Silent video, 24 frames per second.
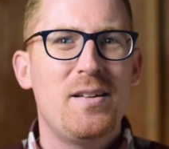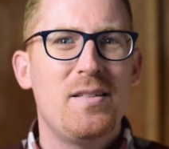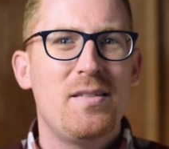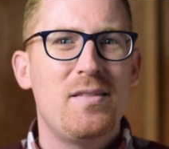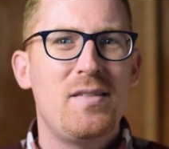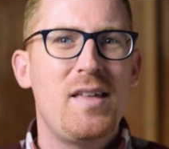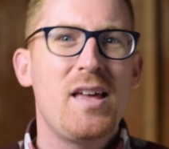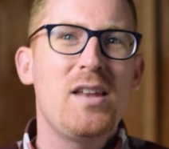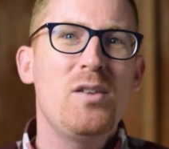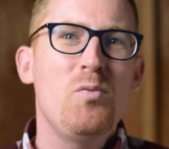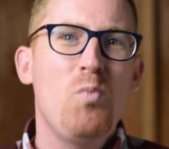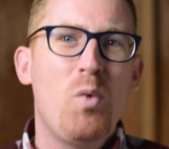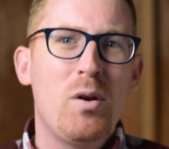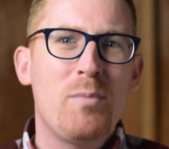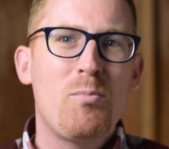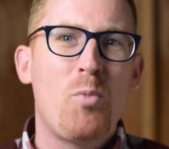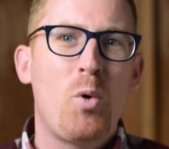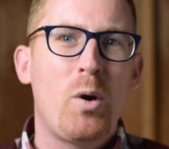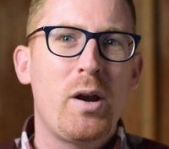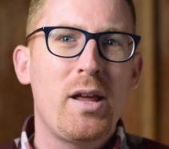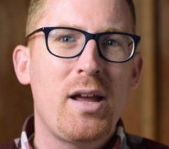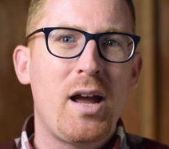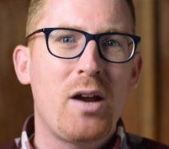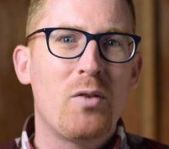Then one
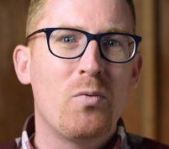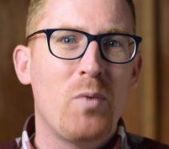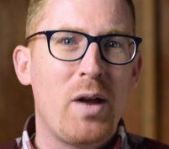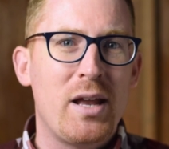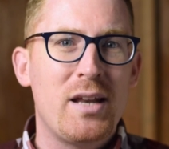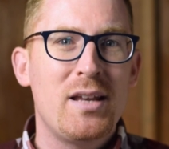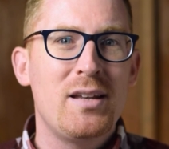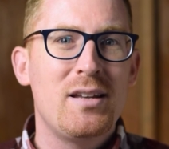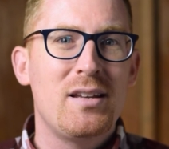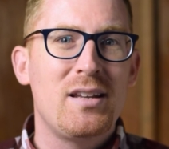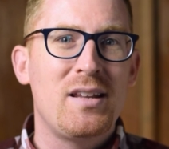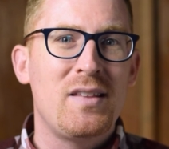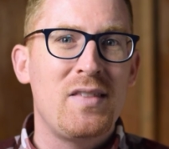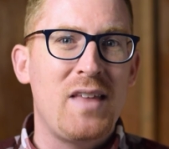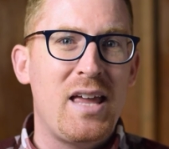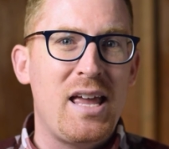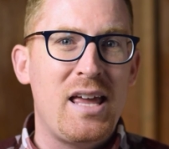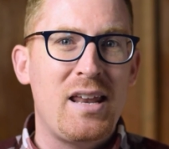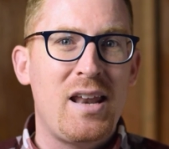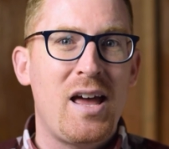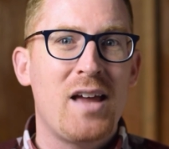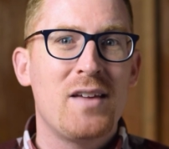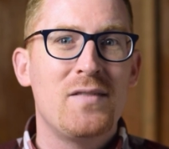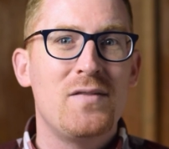morning I read it in the
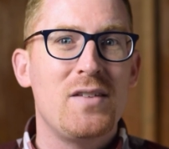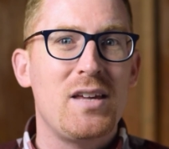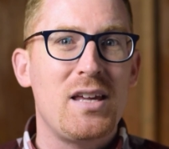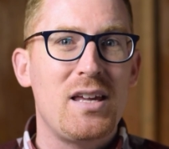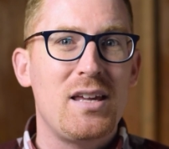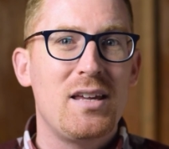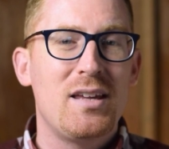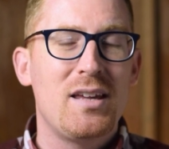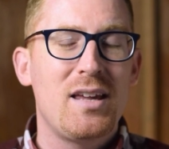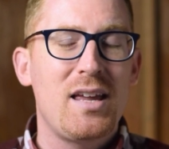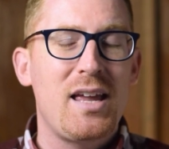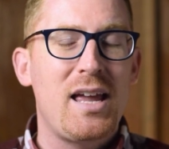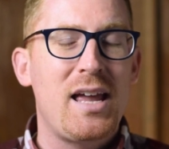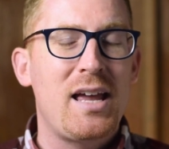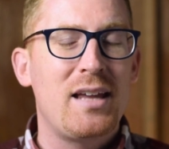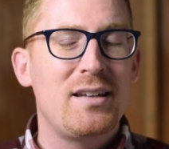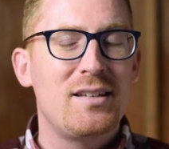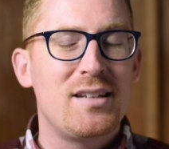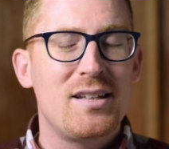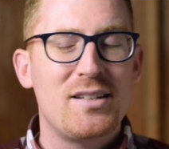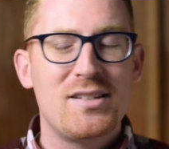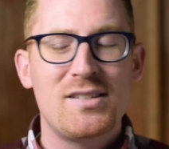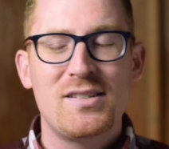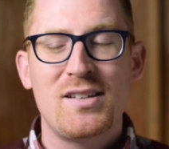NIV,
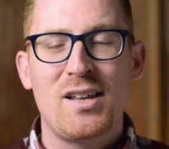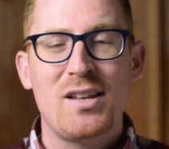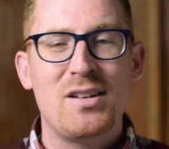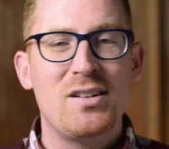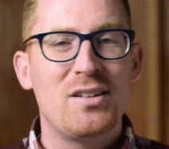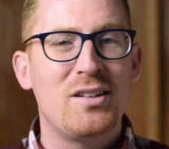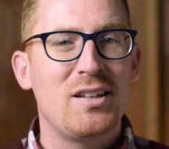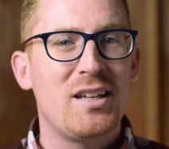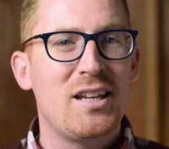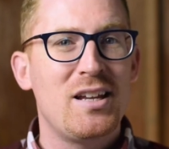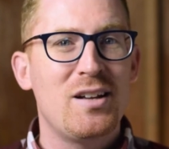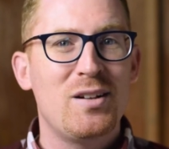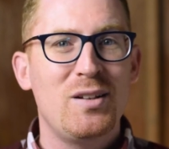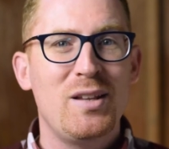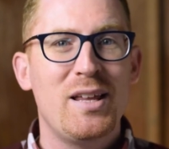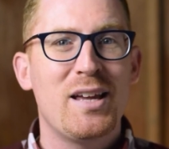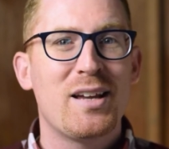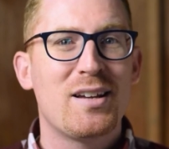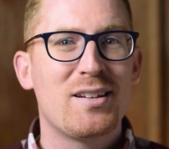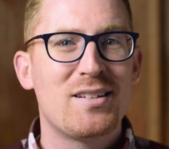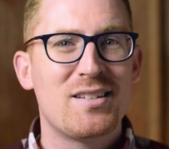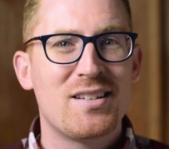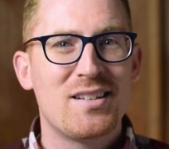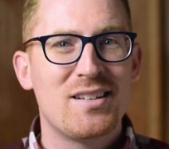and it suddenly
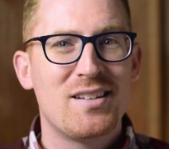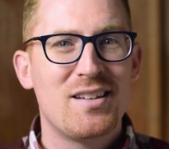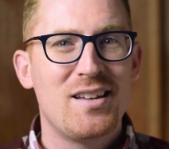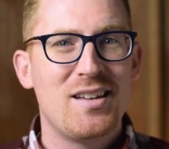clicked.